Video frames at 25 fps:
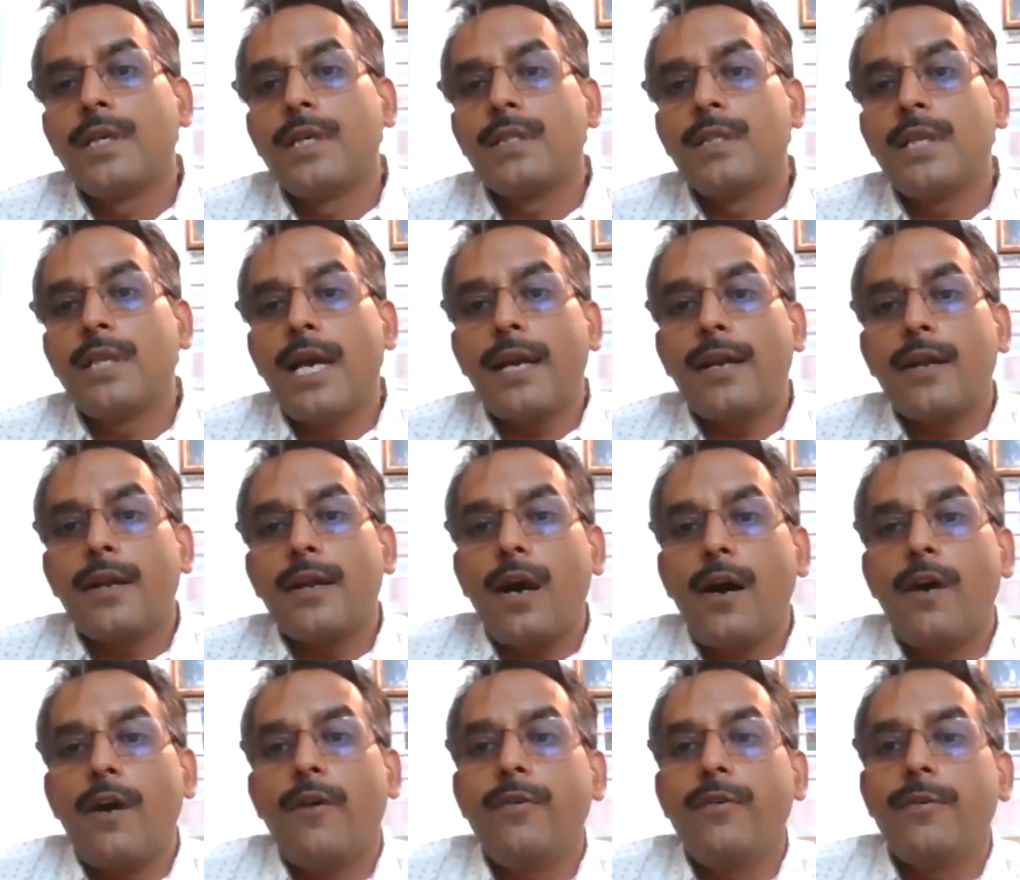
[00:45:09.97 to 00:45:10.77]
they are
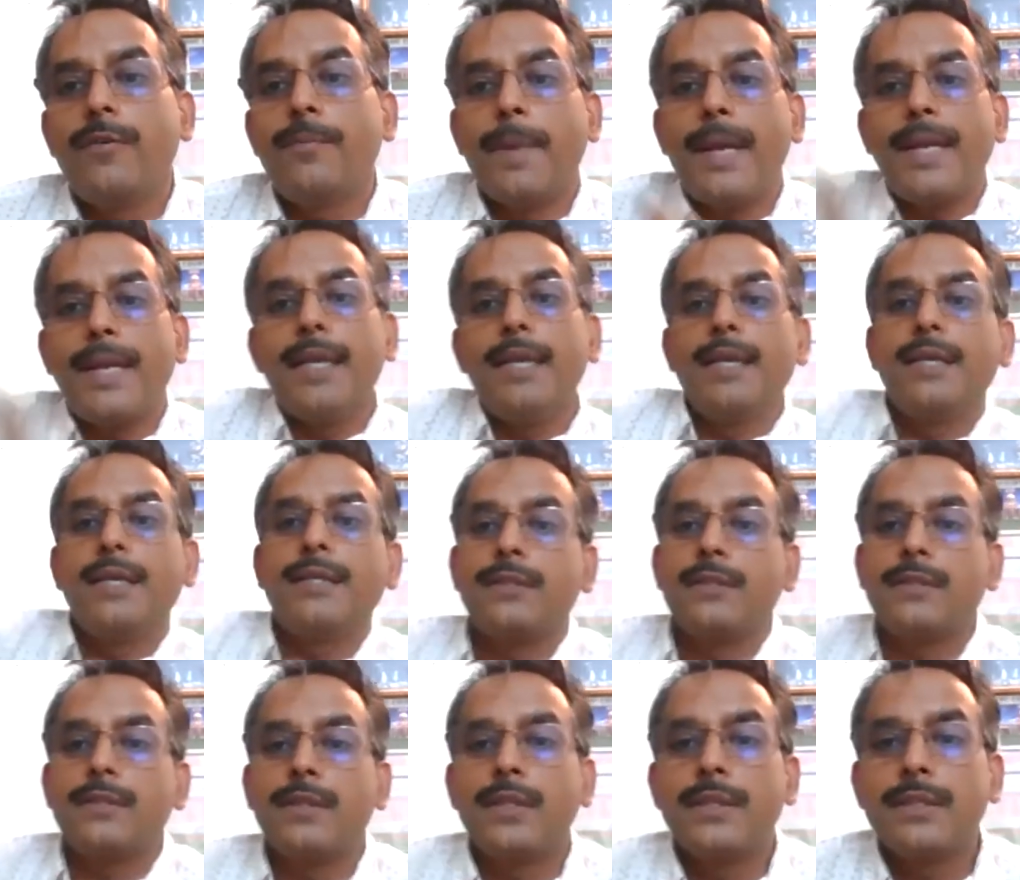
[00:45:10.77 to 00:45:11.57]
now
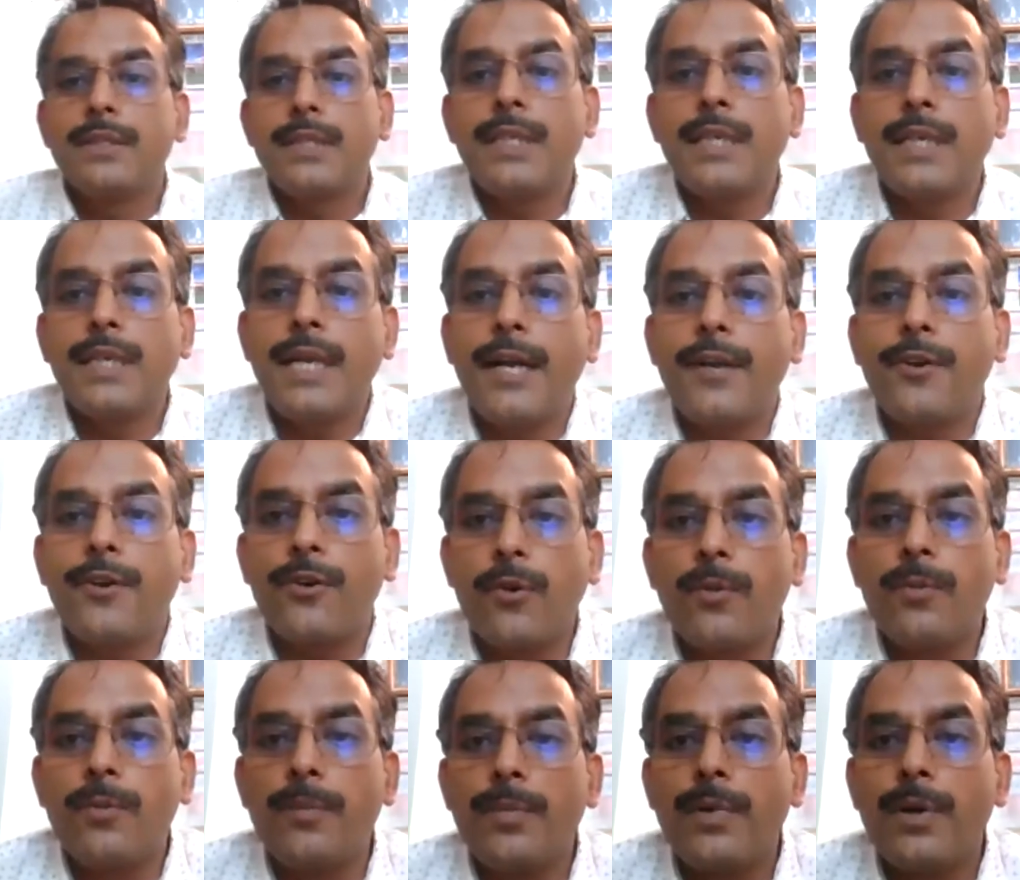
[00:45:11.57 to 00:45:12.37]
penniless sitting at
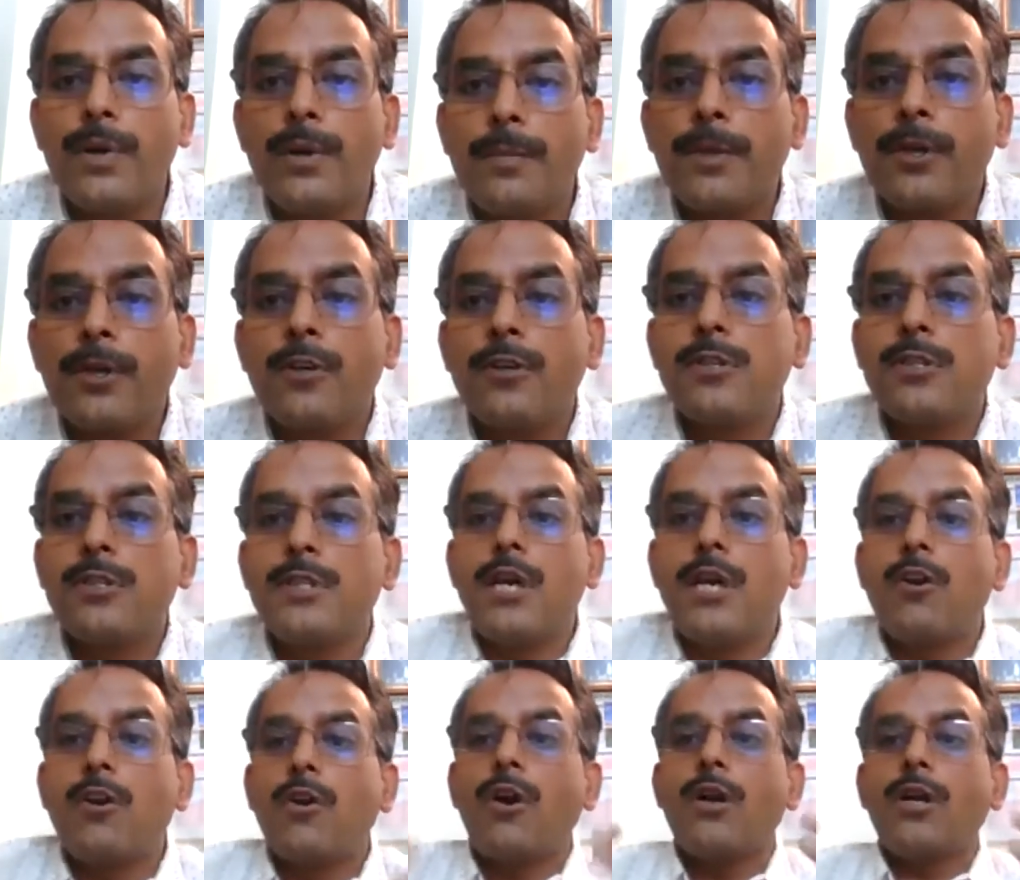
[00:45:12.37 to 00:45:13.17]
home because they
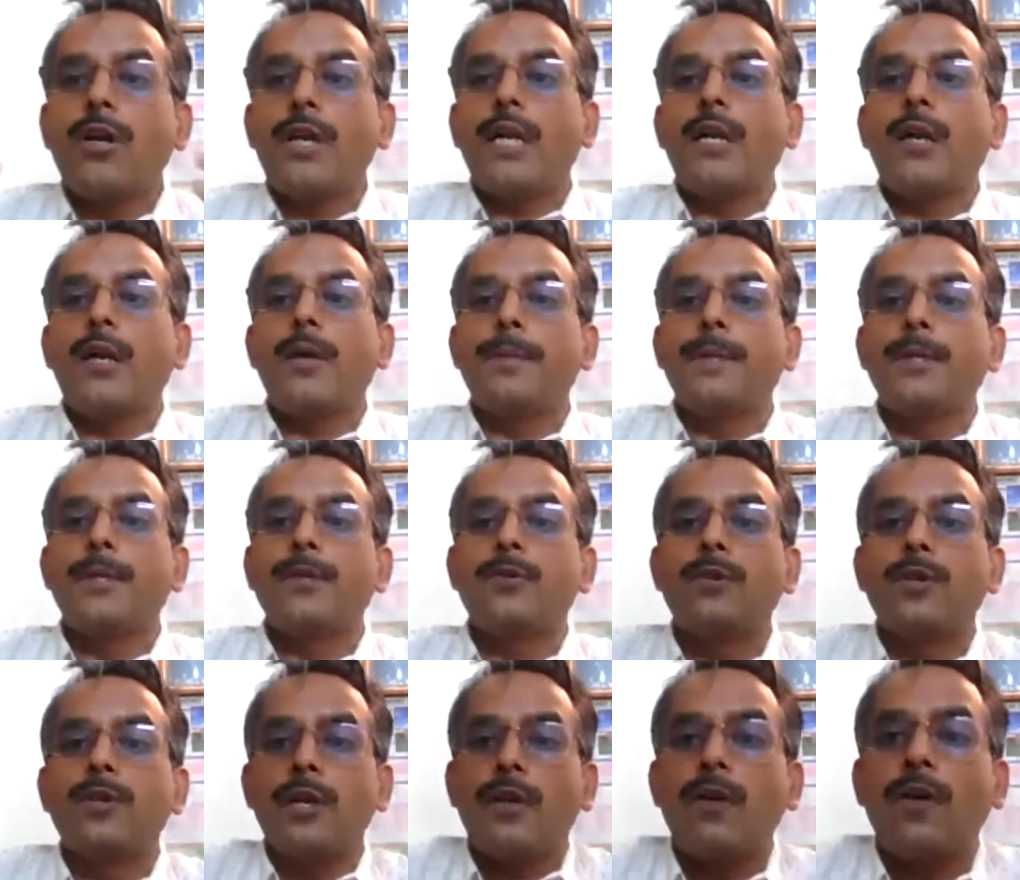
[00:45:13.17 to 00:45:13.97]
are not adapting
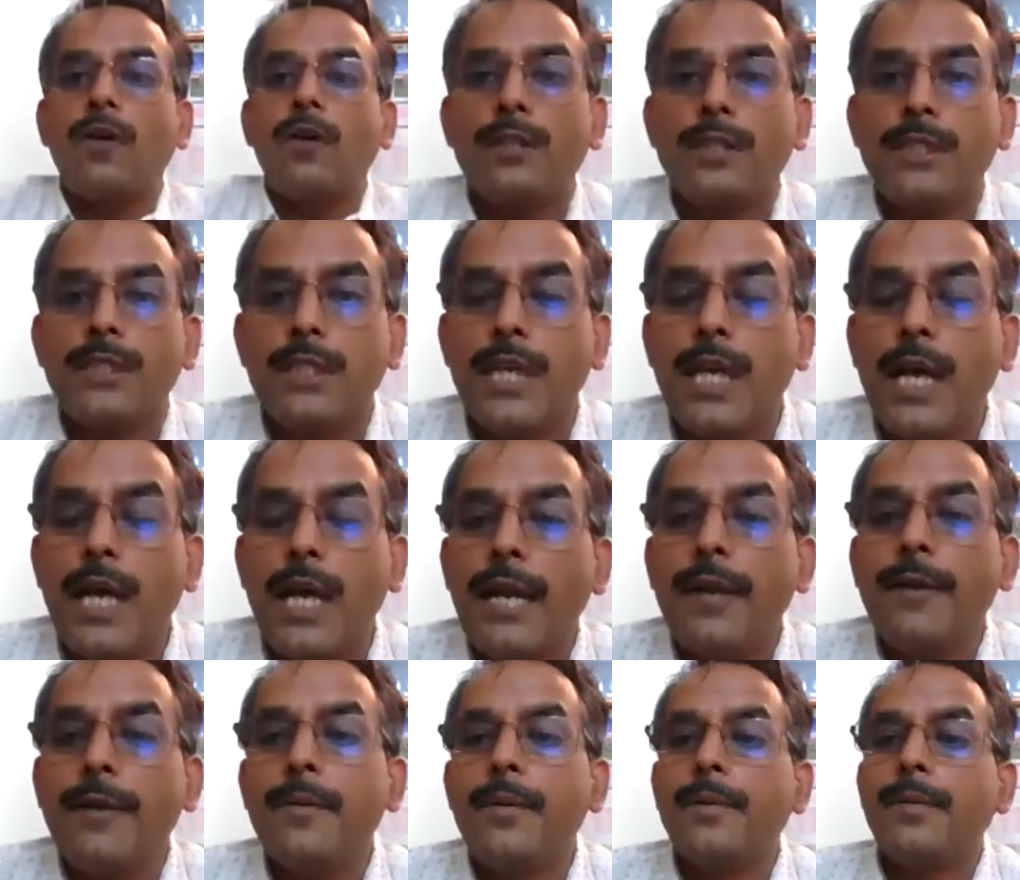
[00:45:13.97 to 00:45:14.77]
to technology.
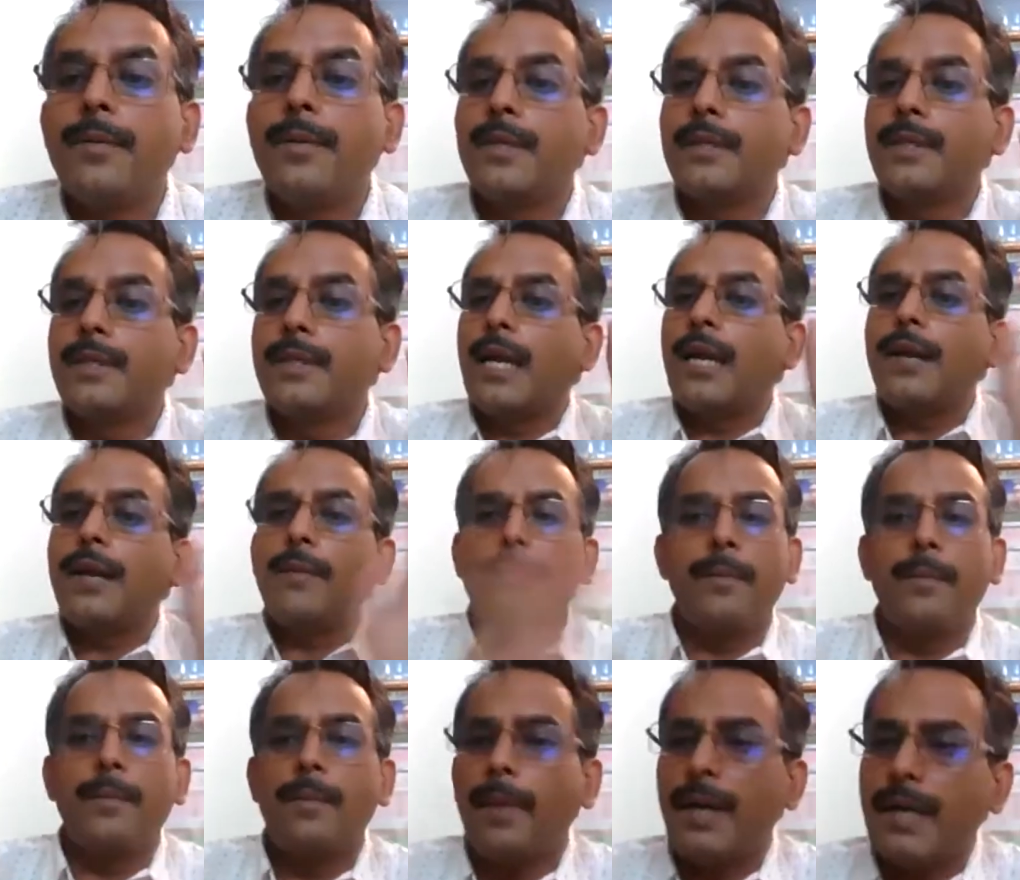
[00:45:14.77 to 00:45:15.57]
And there
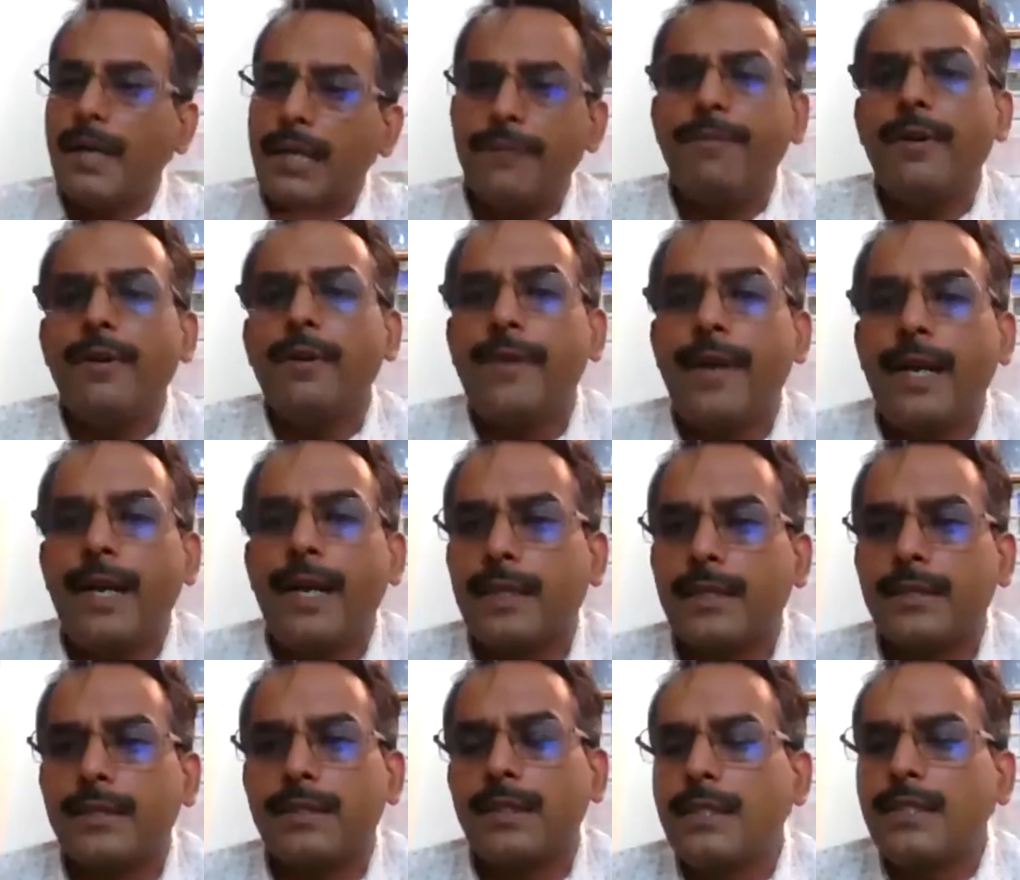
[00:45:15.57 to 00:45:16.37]
are multiple
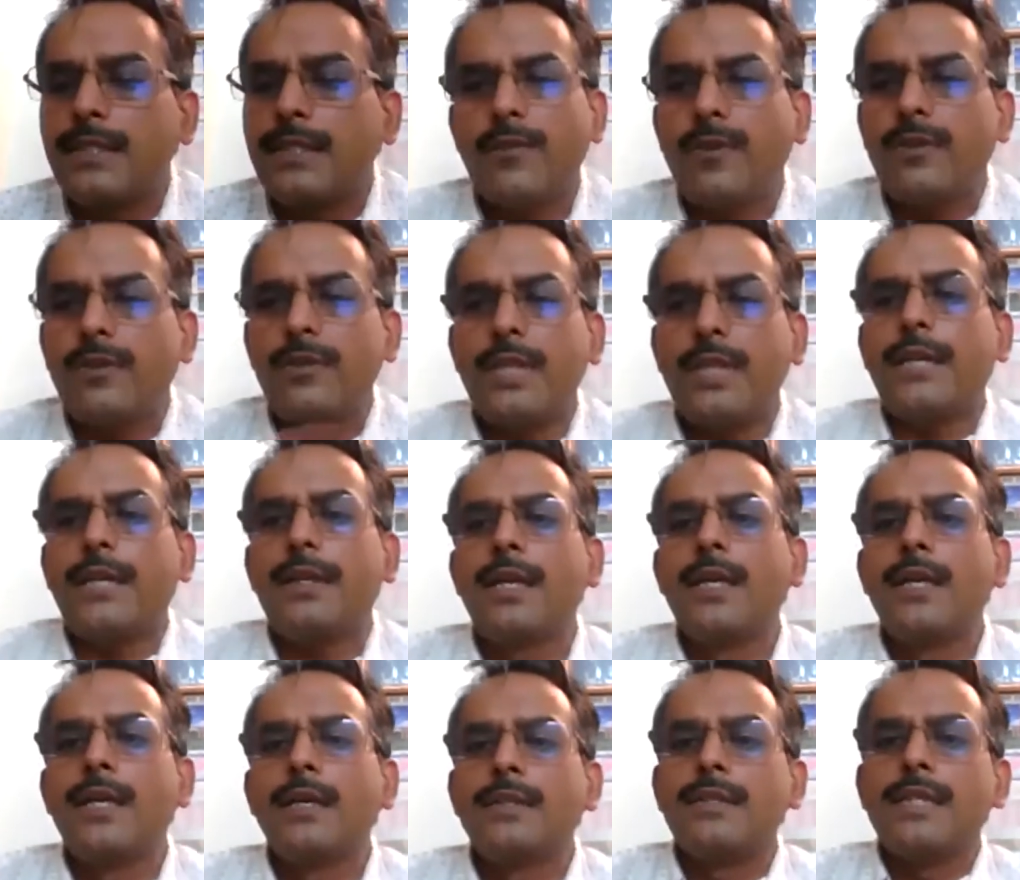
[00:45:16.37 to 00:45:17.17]
factors. It is not that
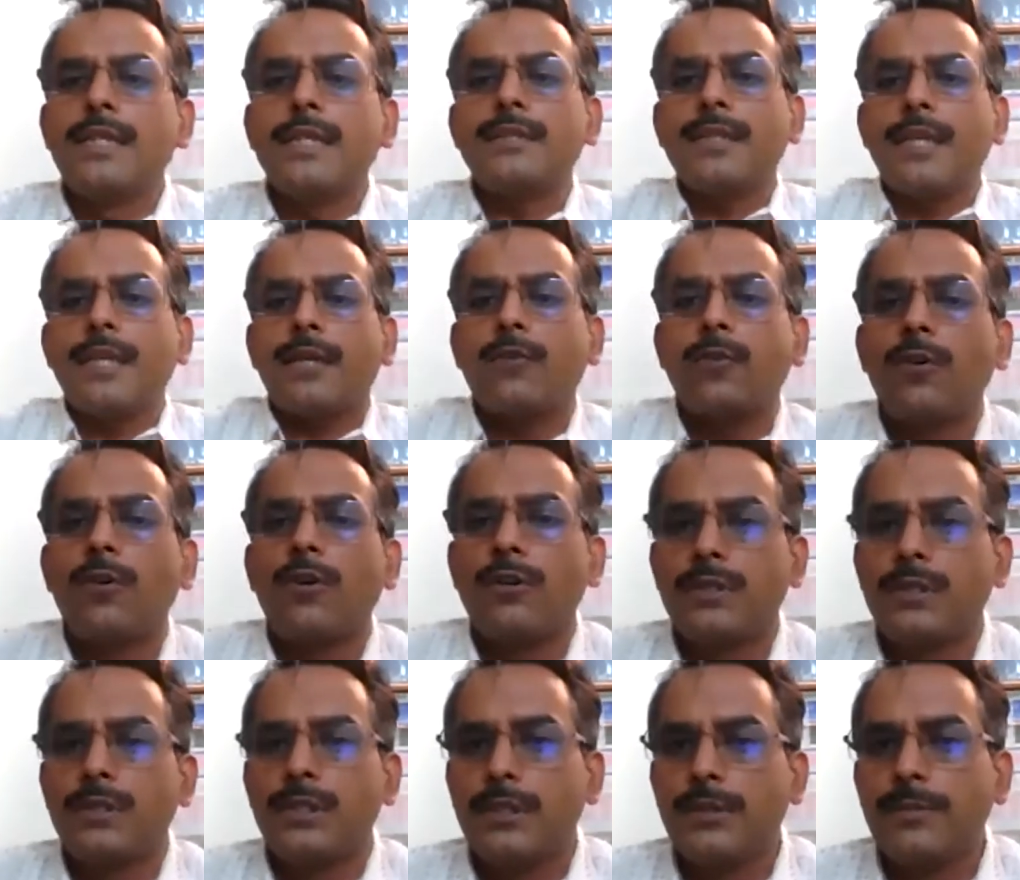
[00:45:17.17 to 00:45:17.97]
just
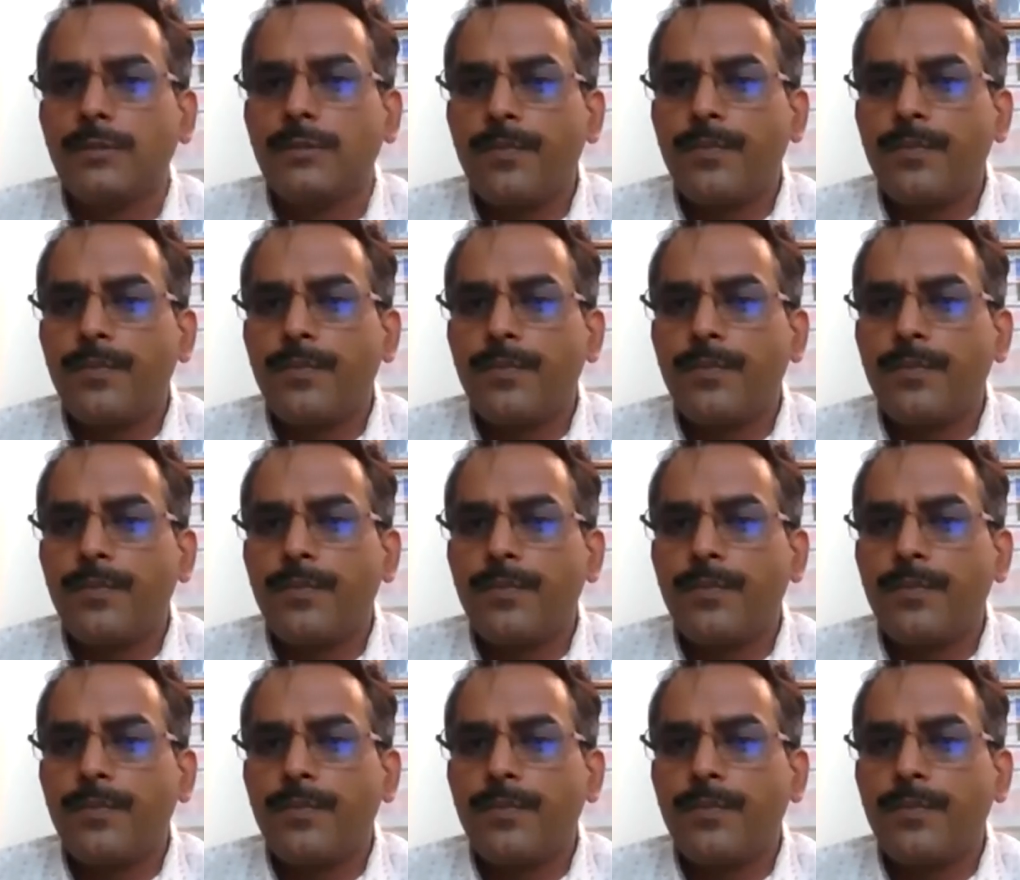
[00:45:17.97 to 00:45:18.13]
technology.